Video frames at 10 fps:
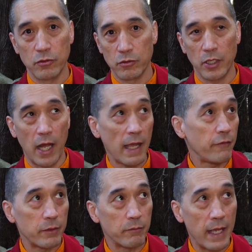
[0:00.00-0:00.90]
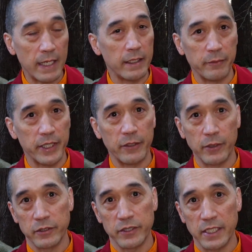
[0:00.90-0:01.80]
You know, I haven't met anybody who
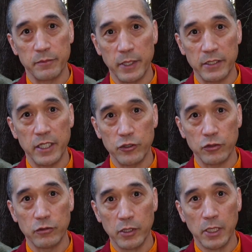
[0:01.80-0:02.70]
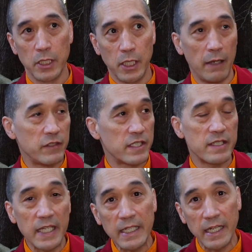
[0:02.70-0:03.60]
understands meditation. I haven't
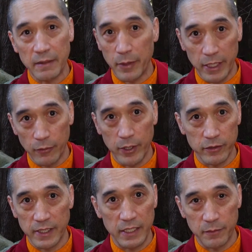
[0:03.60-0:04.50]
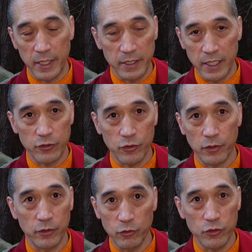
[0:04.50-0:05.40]
seen anybody who understands meditation
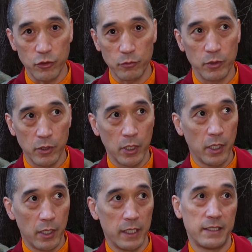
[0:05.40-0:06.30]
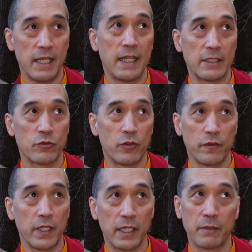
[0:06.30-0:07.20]
on YouTube. And I say that sort of
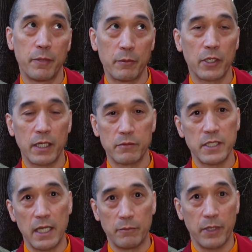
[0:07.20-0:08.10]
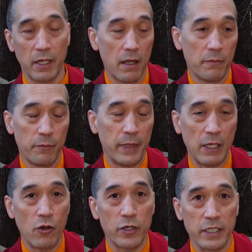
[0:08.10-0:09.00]
thing and people get upset, but I'm being
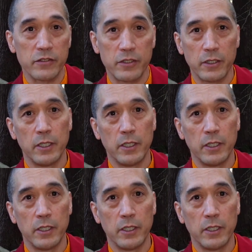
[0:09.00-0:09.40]
honest.